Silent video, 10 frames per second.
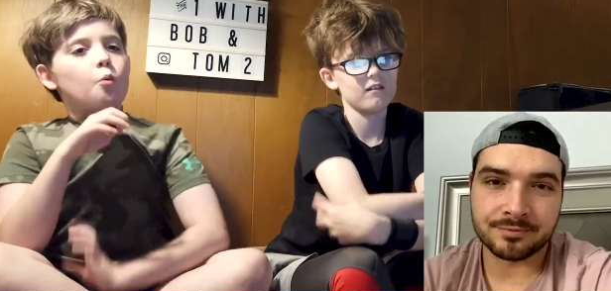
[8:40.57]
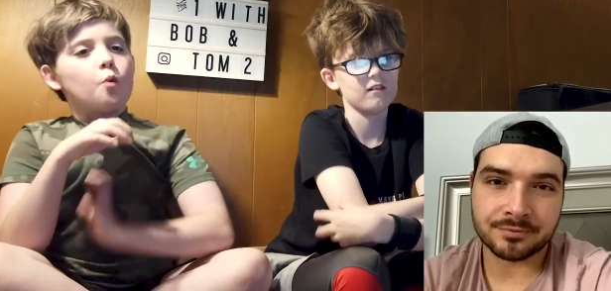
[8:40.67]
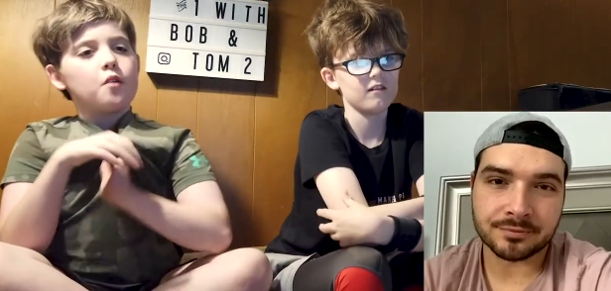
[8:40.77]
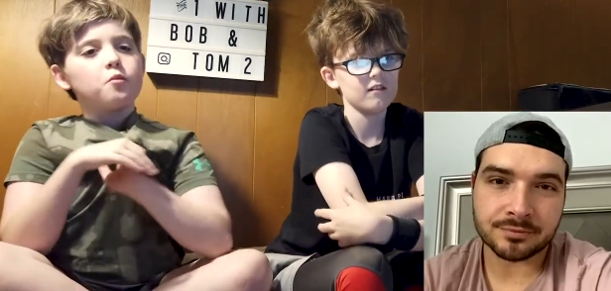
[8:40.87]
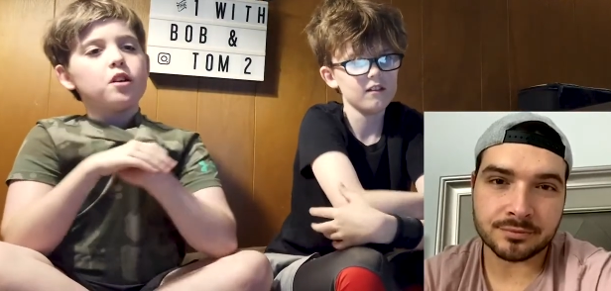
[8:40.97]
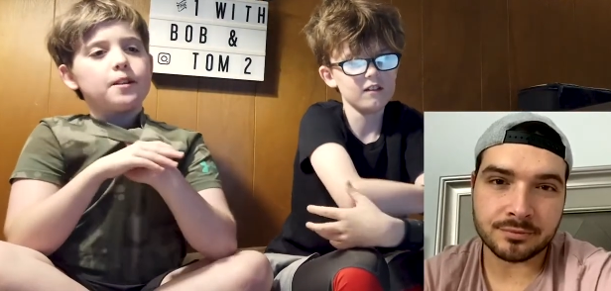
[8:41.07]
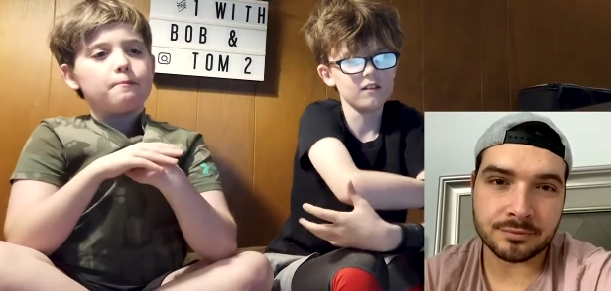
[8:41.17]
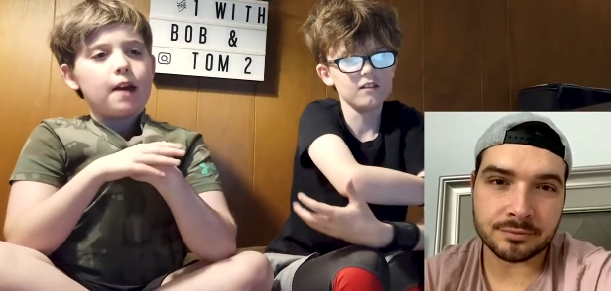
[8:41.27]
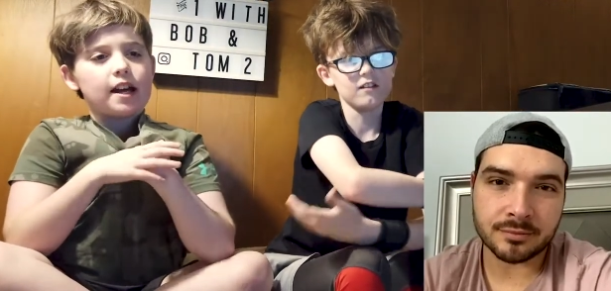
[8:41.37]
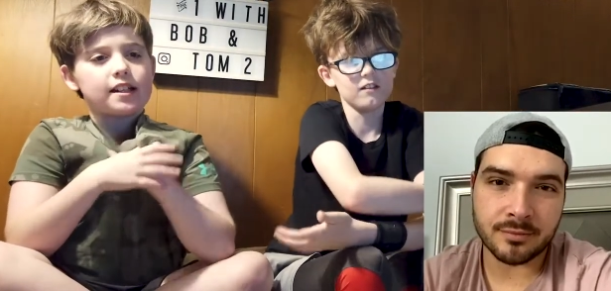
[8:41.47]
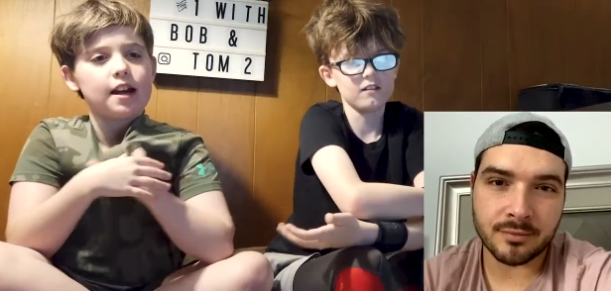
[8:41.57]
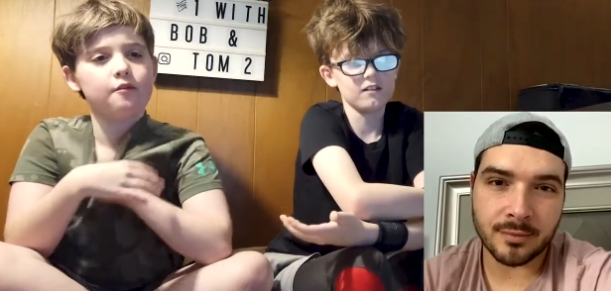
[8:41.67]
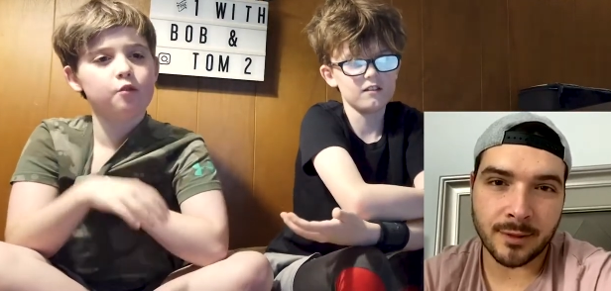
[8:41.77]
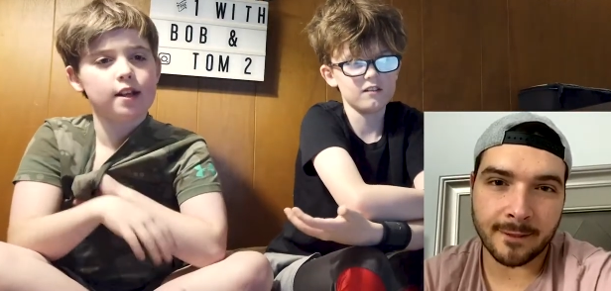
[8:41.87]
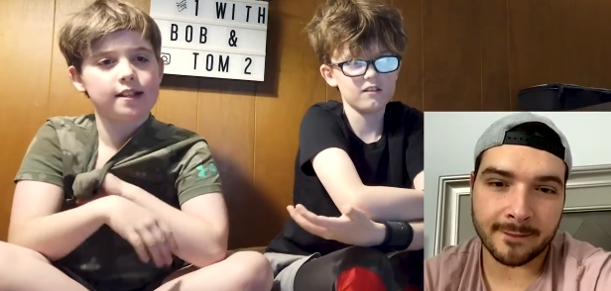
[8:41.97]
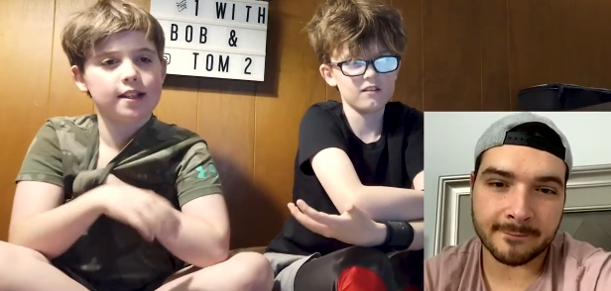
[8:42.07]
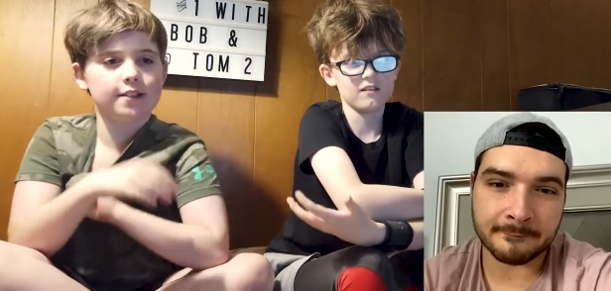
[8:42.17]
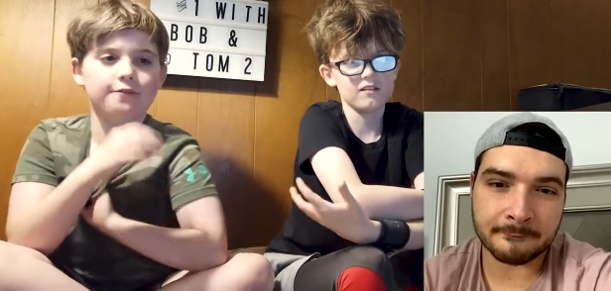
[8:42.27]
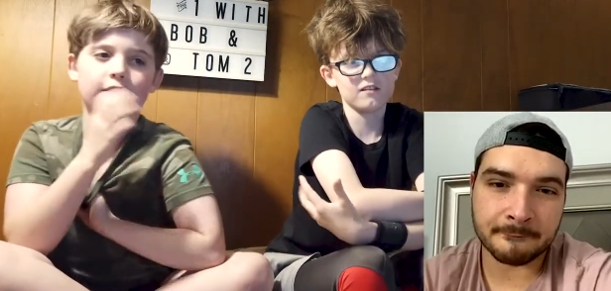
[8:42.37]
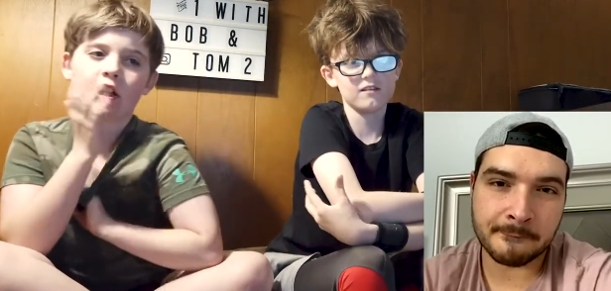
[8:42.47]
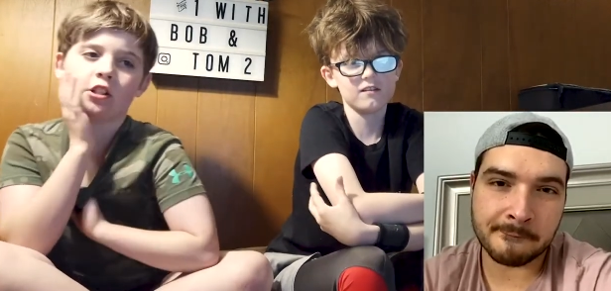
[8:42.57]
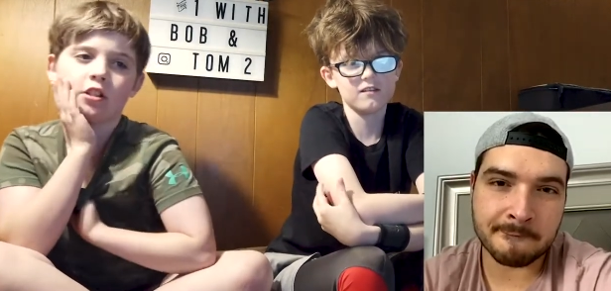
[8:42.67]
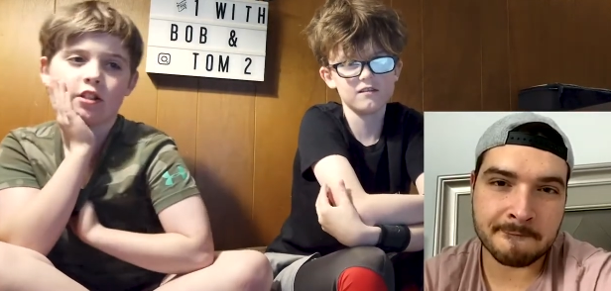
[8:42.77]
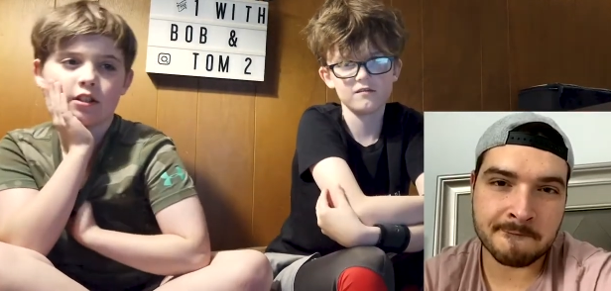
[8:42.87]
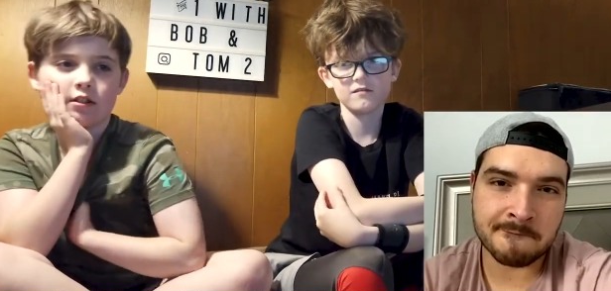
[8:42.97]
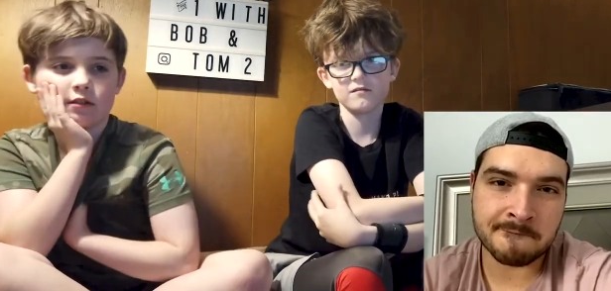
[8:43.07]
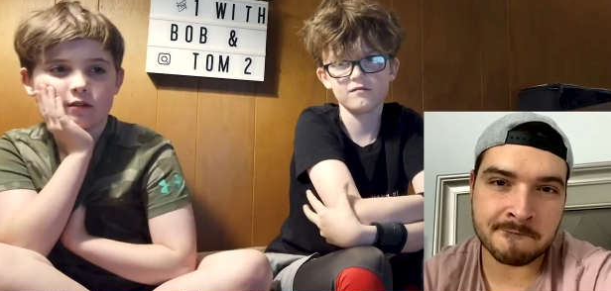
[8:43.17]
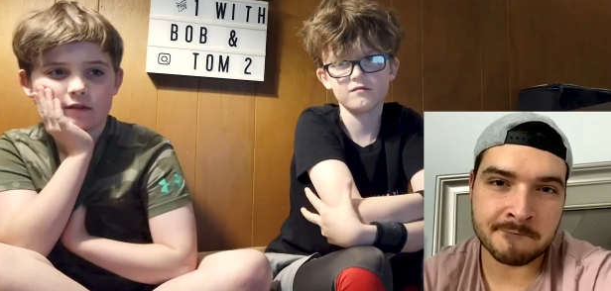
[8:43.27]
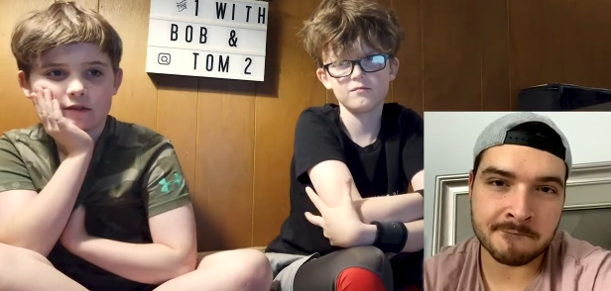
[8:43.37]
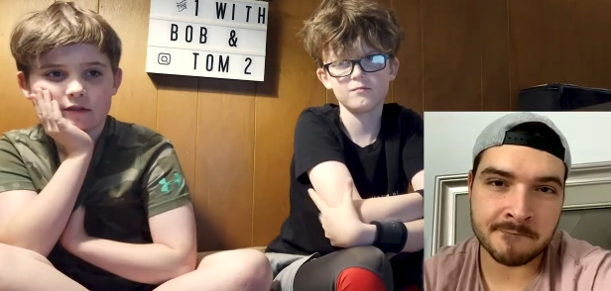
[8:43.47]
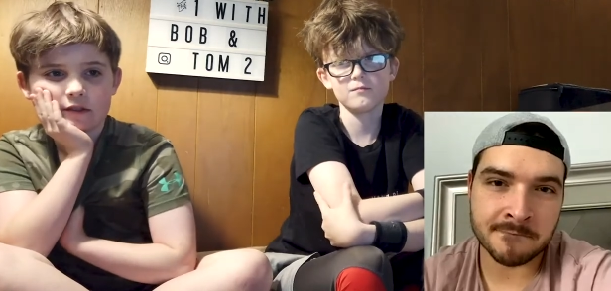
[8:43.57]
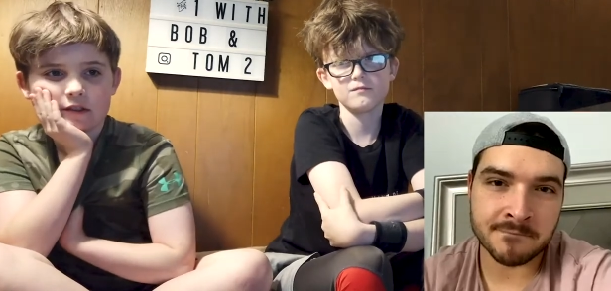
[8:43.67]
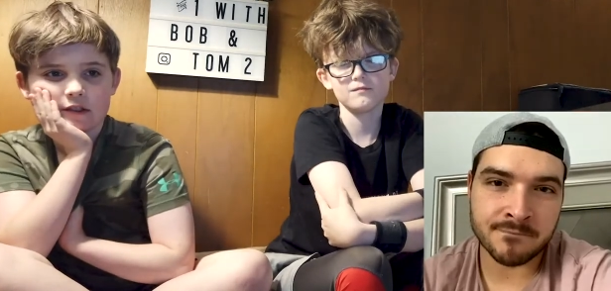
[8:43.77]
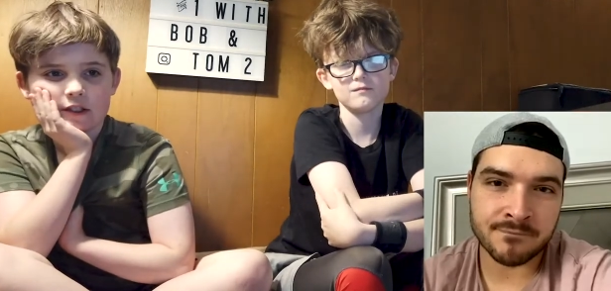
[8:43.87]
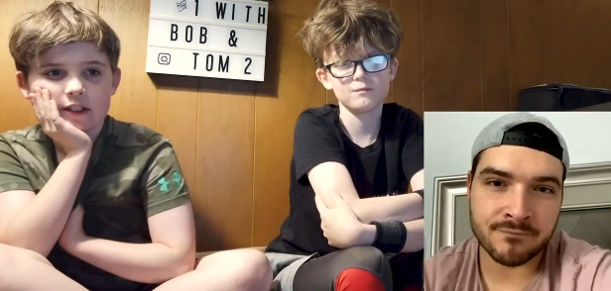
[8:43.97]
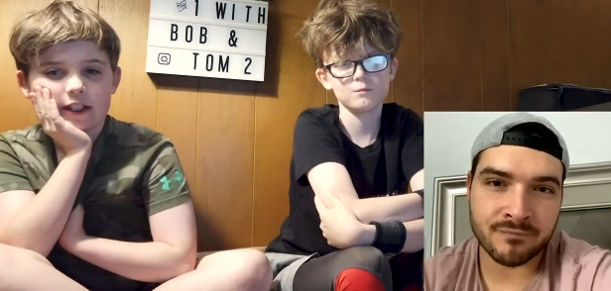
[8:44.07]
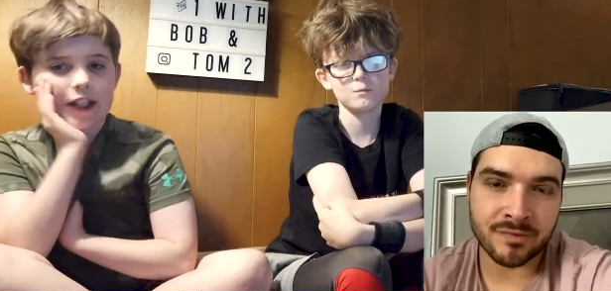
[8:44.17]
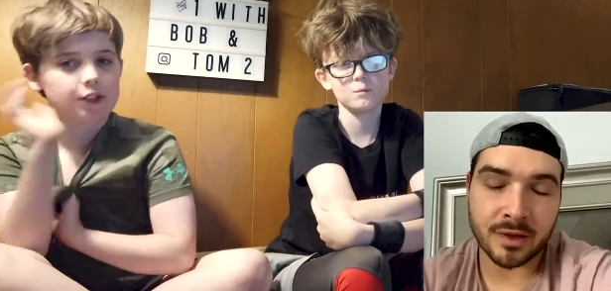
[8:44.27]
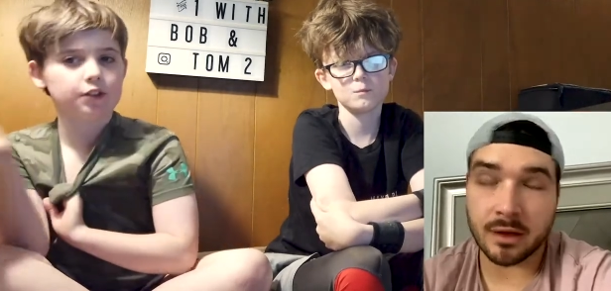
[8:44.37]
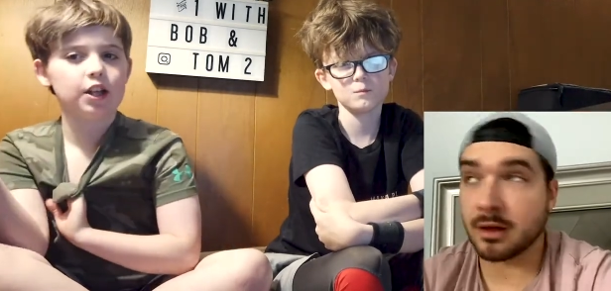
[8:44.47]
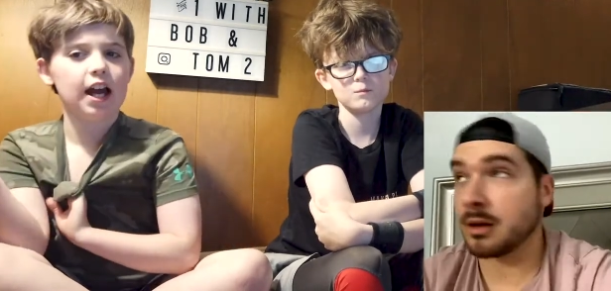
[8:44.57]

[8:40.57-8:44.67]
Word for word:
Speaker 1: when will Impact have wrestling figures? Like,